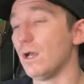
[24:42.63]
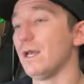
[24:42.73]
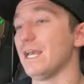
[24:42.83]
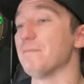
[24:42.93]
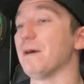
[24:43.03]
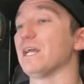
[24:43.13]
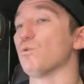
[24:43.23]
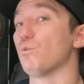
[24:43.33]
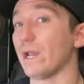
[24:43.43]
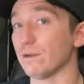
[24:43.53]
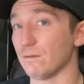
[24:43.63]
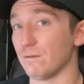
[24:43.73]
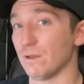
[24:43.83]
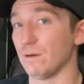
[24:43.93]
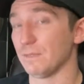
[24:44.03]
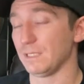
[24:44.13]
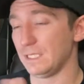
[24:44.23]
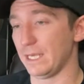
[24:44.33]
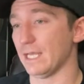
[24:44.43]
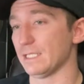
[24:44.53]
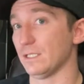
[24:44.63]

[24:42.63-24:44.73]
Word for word: Am I aware of them? Yes.